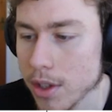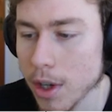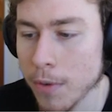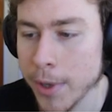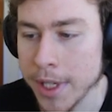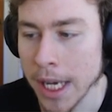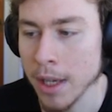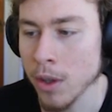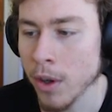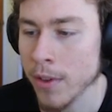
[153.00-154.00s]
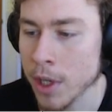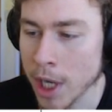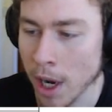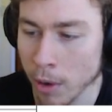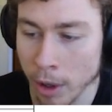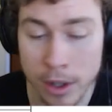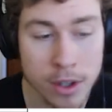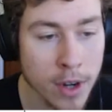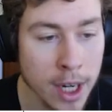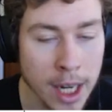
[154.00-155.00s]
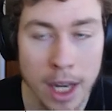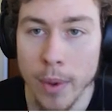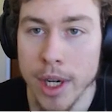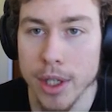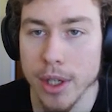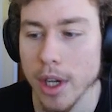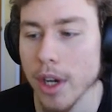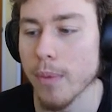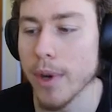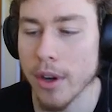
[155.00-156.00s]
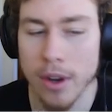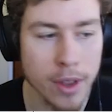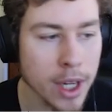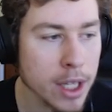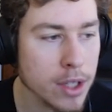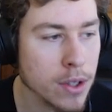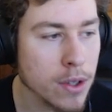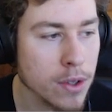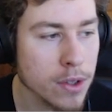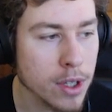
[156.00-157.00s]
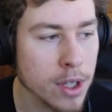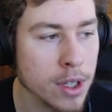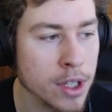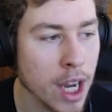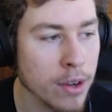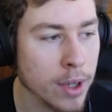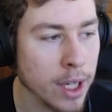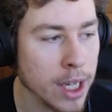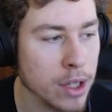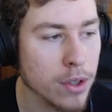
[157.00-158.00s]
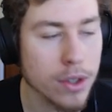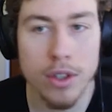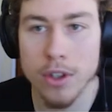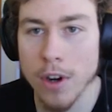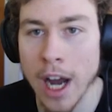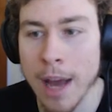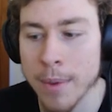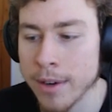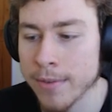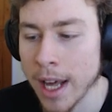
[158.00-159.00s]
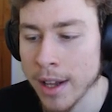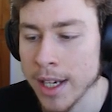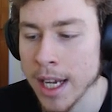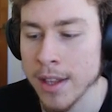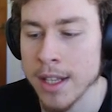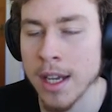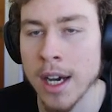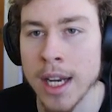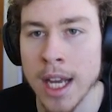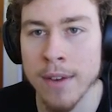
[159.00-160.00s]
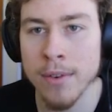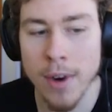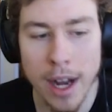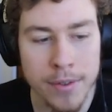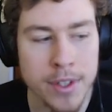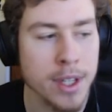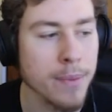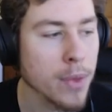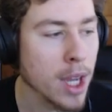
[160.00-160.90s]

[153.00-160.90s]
So if we take a look at the shackle constraint language, we know that it's used generally to describe and validate these RDF graphs.